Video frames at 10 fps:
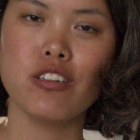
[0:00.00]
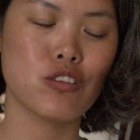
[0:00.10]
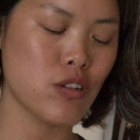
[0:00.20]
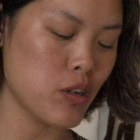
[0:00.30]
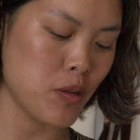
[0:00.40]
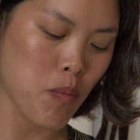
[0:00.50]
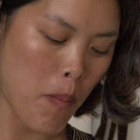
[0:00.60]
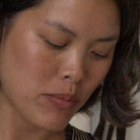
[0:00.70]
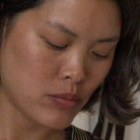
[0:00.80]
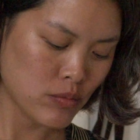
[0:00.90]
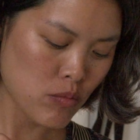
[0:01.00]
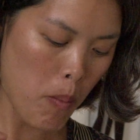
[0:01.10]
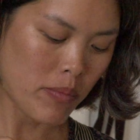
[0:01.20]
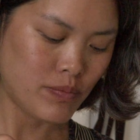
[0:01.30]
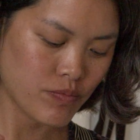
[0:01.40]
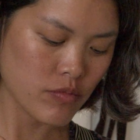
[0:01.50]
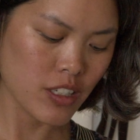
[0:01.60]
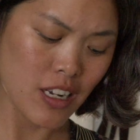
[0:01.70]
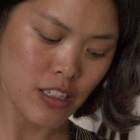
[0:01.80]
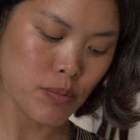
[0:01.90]
It's so good.
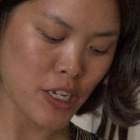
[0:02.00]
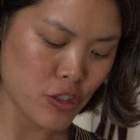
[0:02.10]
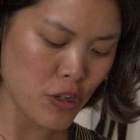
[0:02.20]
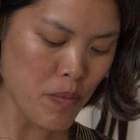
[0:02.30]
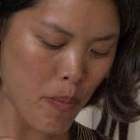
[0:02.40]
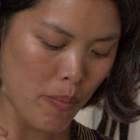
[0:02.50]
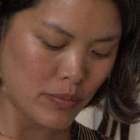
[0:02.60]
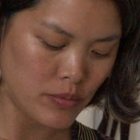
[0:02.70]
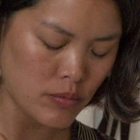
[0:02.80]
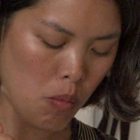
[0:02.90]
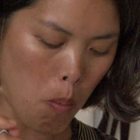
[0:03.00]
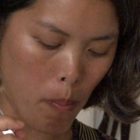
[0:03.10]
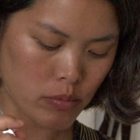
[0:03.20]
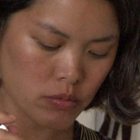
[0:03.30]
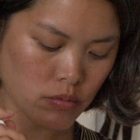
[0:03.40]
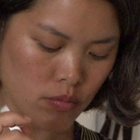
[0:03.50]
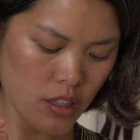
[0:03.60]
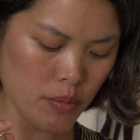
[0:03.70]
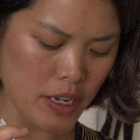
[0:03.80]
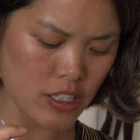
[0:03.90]
Kind of spicy.
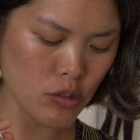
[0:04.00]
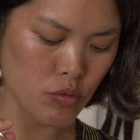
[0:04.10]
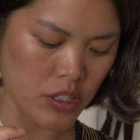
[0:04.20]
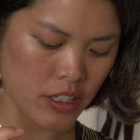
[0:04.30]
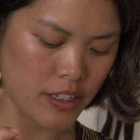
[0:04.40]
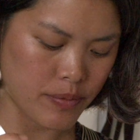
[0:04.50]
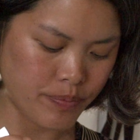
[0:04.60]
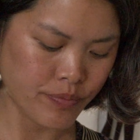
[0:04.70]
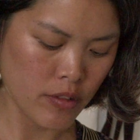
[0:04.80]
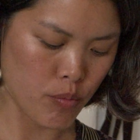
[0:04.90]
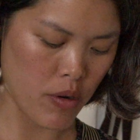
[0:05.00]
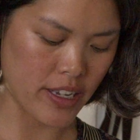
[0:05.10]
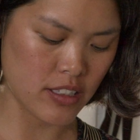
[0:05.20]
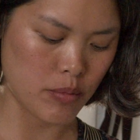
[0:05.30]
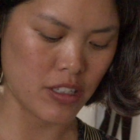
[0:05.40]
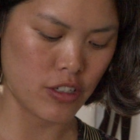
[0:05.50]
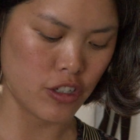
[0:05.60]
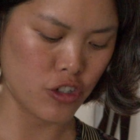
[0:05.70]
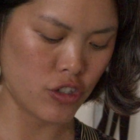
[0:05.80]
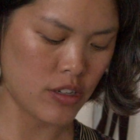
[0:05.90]
The basil really brightens up the
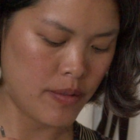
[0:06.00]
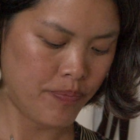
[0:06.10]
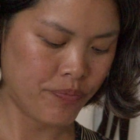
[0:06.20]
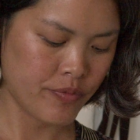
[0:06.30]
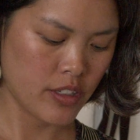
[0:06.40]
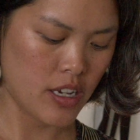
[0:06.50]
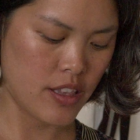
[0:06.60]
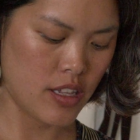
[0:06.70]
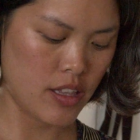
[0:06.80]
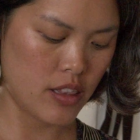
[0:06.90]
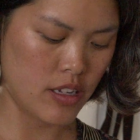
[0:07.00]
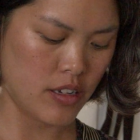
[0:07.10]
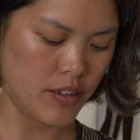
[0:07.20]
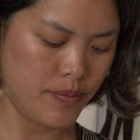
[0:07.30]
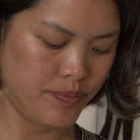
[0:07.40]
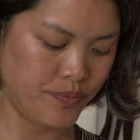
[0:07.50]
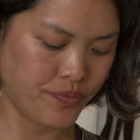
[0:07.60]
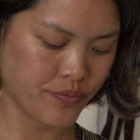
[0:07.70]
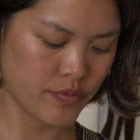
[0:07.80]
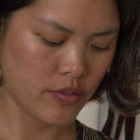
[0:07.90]
dish, and then the
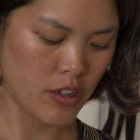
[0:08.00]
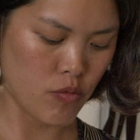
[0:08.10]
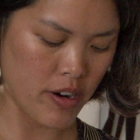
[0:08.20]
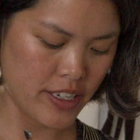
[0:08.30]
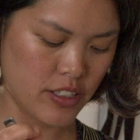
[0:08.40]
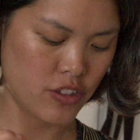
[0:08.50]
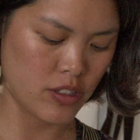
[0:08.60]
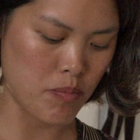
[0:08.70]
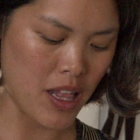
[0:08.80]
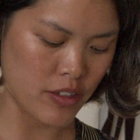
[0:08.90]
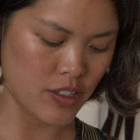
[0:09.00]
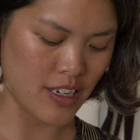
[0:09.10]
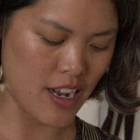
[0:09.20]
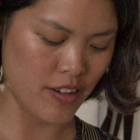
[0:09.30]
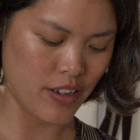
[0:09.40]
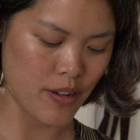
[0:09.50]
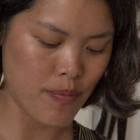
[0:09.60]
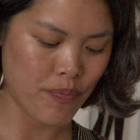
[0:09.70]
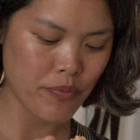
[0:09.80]
rice just mellows it out, you know?